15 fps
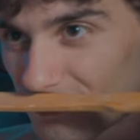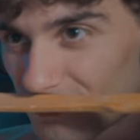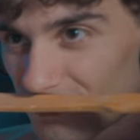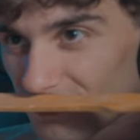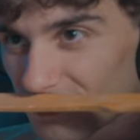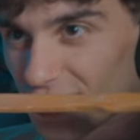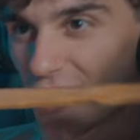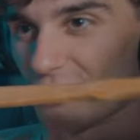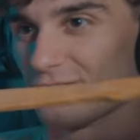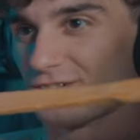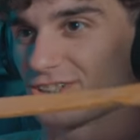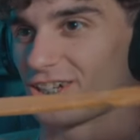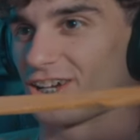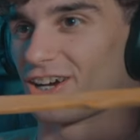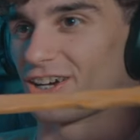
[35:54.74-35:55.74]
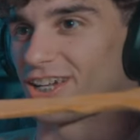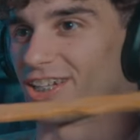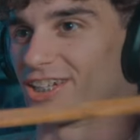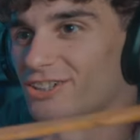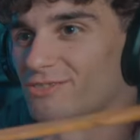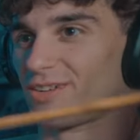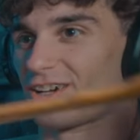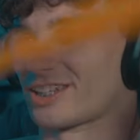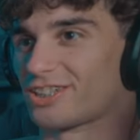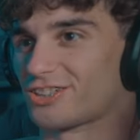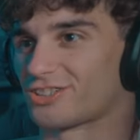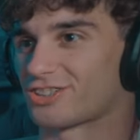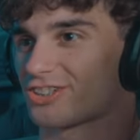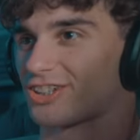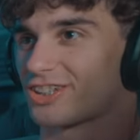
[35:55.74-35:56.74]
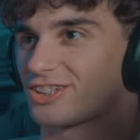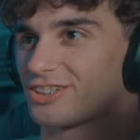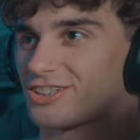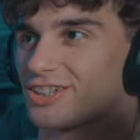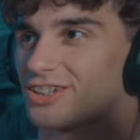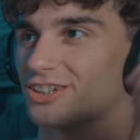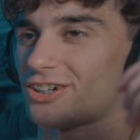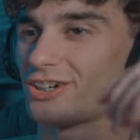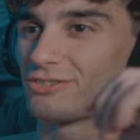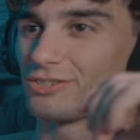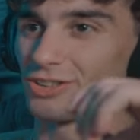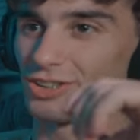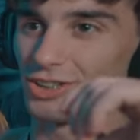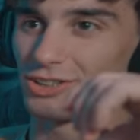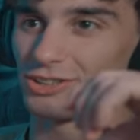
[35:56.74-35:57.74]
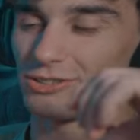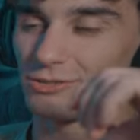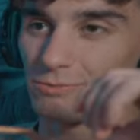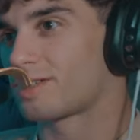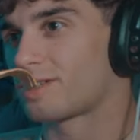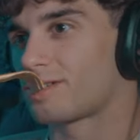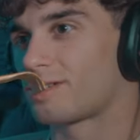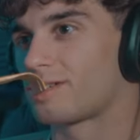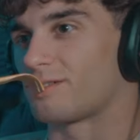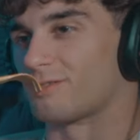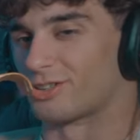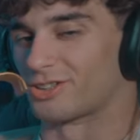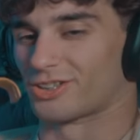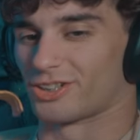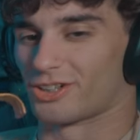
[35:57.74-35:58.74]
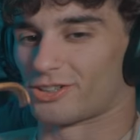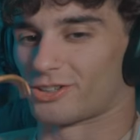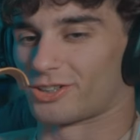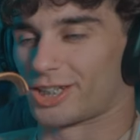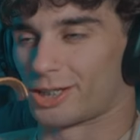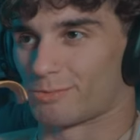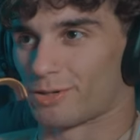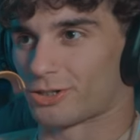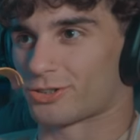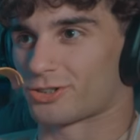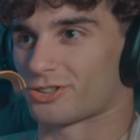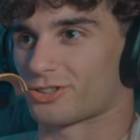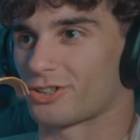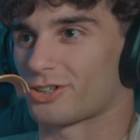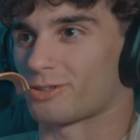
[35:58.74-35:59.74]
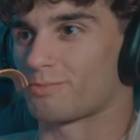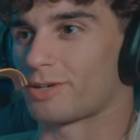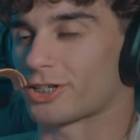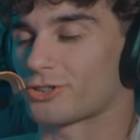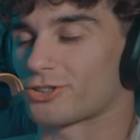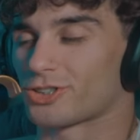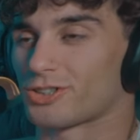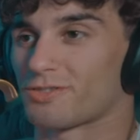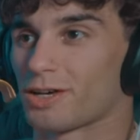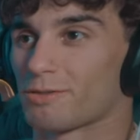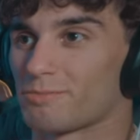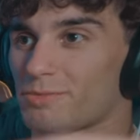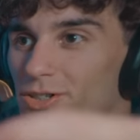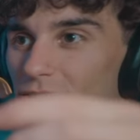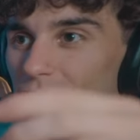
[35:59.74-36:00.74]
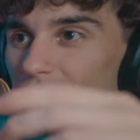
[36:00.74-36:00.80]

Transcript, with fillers: Oh, where's it? Okay, never mind. He's just gonna sneak off. Okay. Was he gonna go take pictures pictures of that book